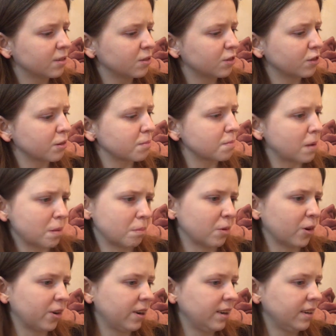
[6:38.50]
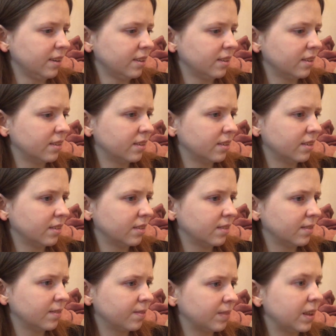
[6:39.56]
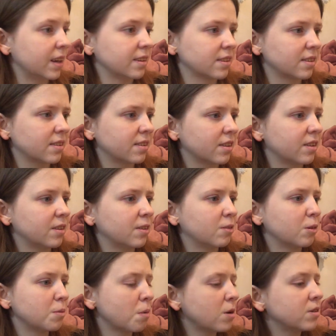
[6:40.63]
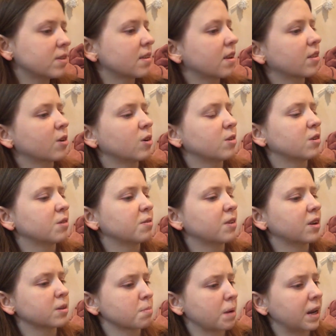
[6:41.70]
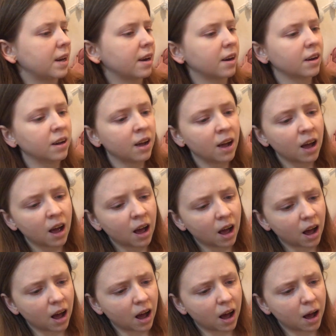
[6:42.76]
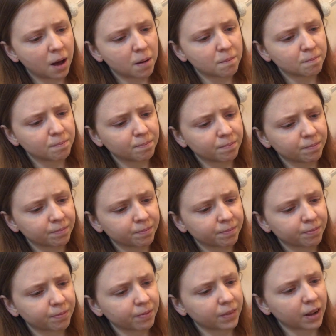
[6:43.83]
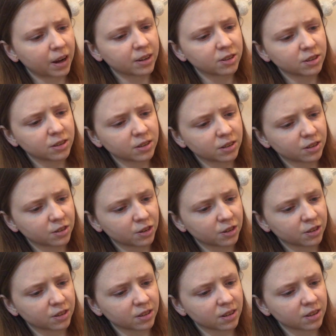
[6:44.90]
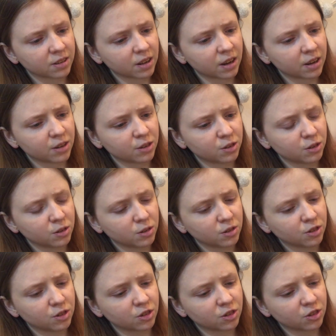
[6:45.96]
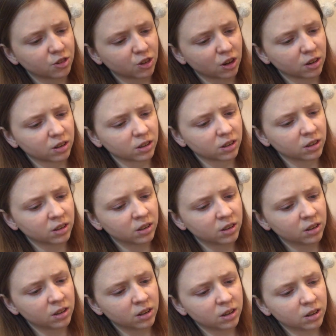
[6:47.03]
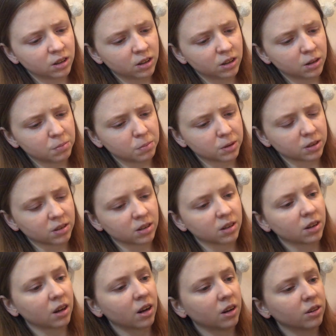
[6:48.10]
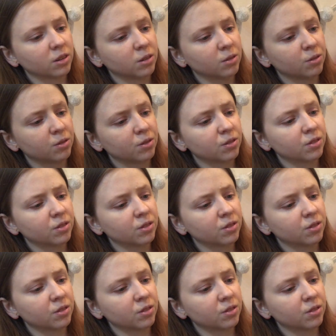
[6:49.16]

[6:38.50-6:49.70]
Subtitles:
from memory. Yes, remote south coast of Tasmania. I just noticed there's a huge chunk missing out of